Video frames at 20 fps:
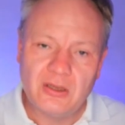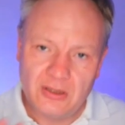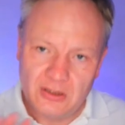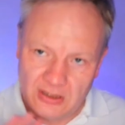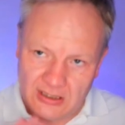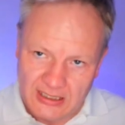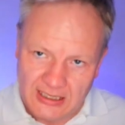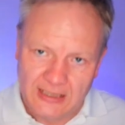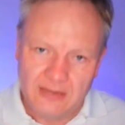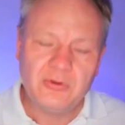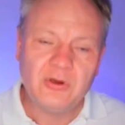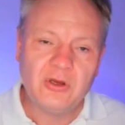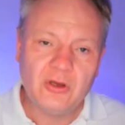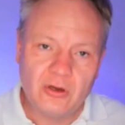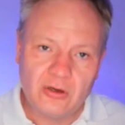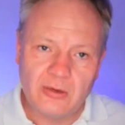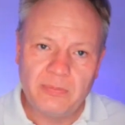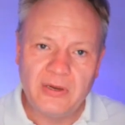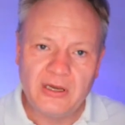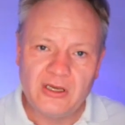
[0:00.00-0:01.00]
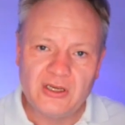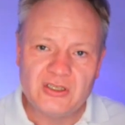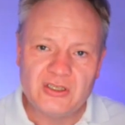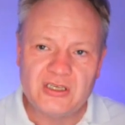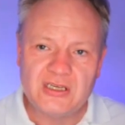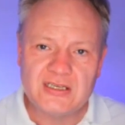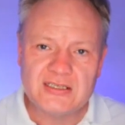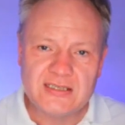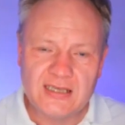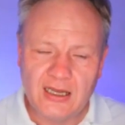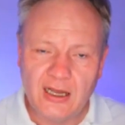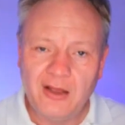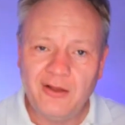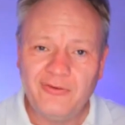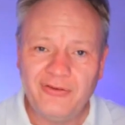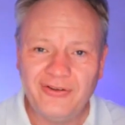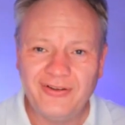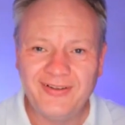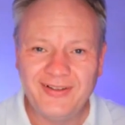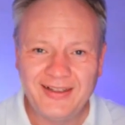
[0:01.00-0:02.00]
keep your opinion to
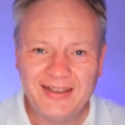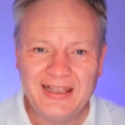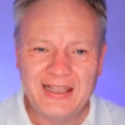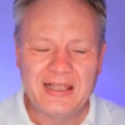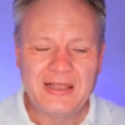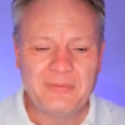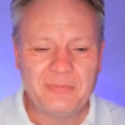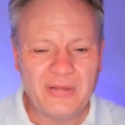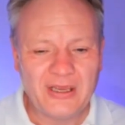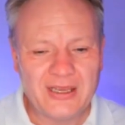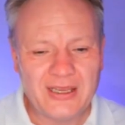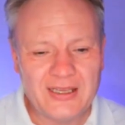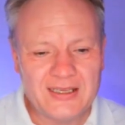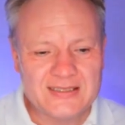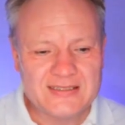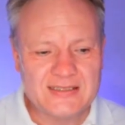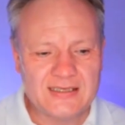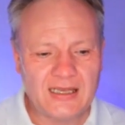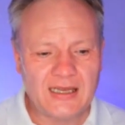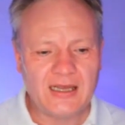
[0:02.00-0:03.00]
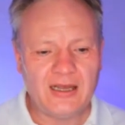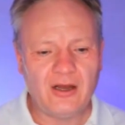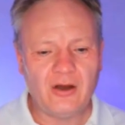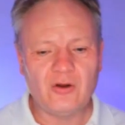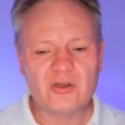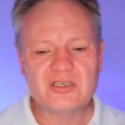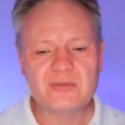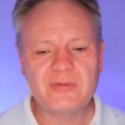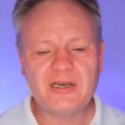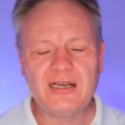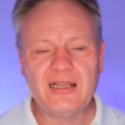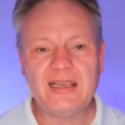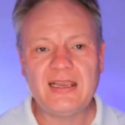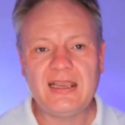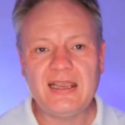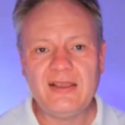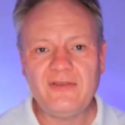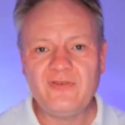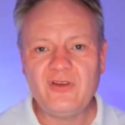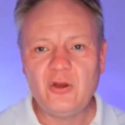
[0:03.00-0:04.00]
yourself, because ultimately,
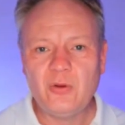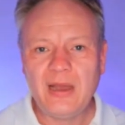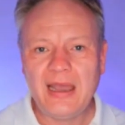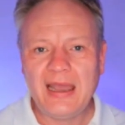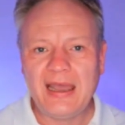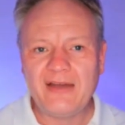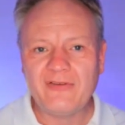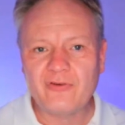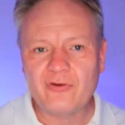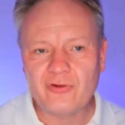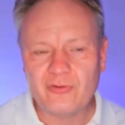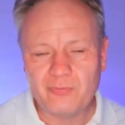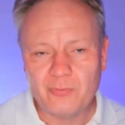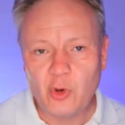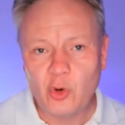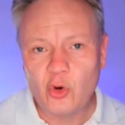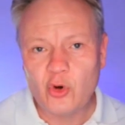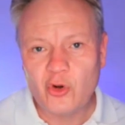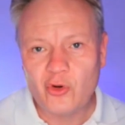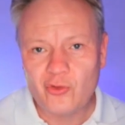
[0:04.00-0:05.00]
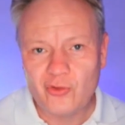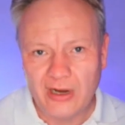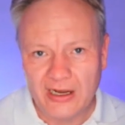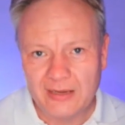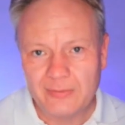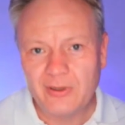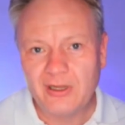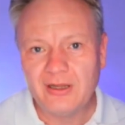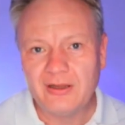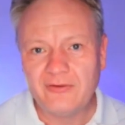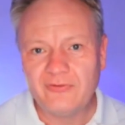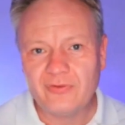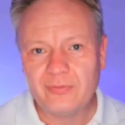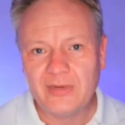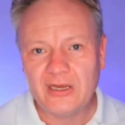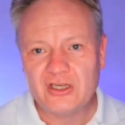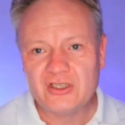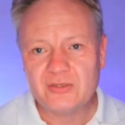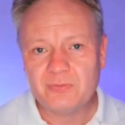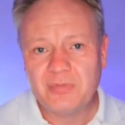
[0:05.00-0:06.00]
if you have more credible
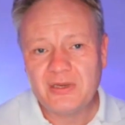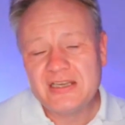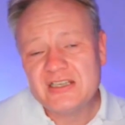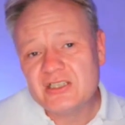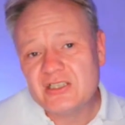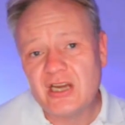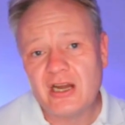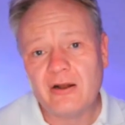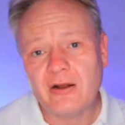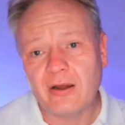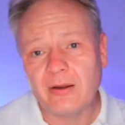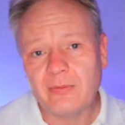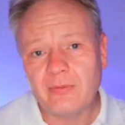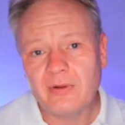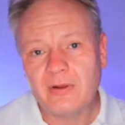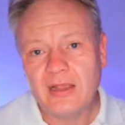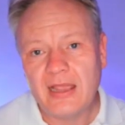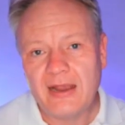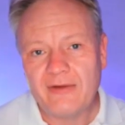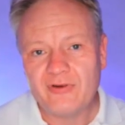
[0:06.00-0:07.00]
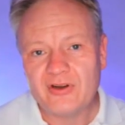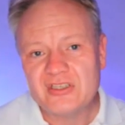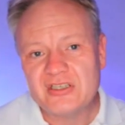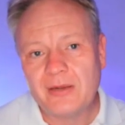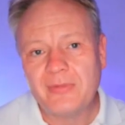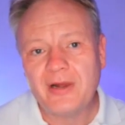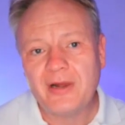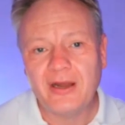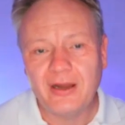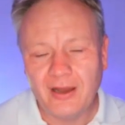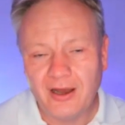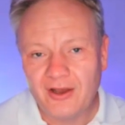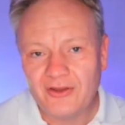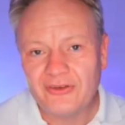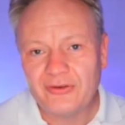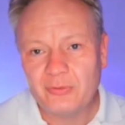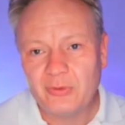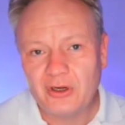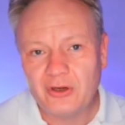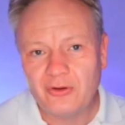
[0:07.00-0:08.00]
information, please share it. Every time I ask
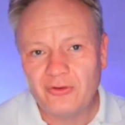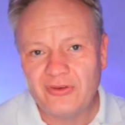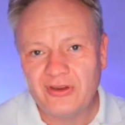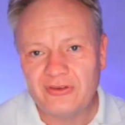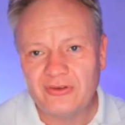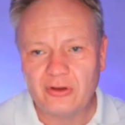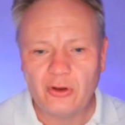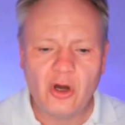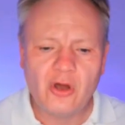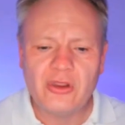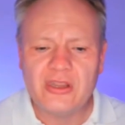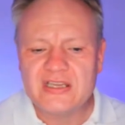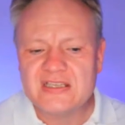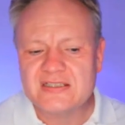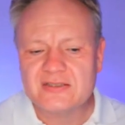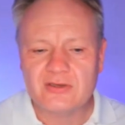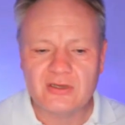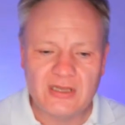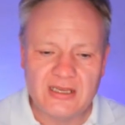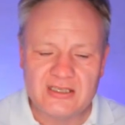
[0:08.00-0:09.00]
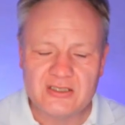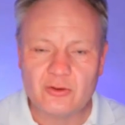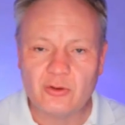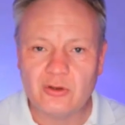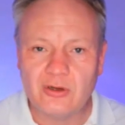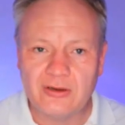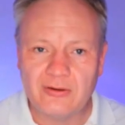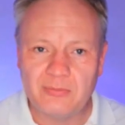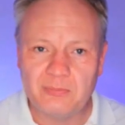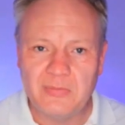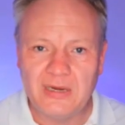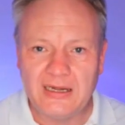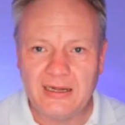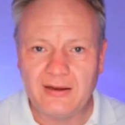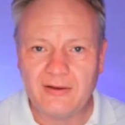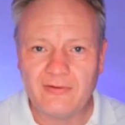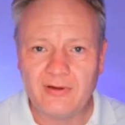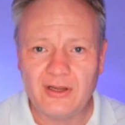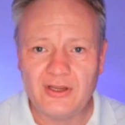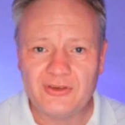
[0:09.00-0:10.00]
someone who says, oh, this is all
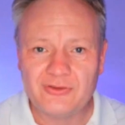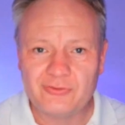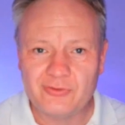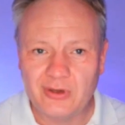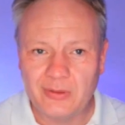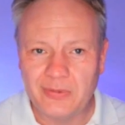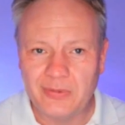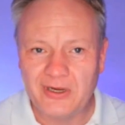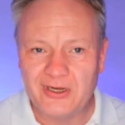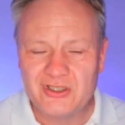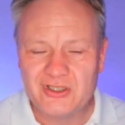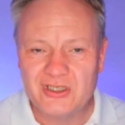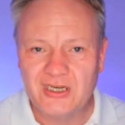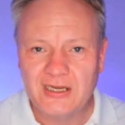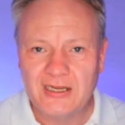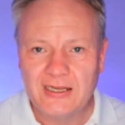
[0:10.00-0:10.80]
meaningless rubbish,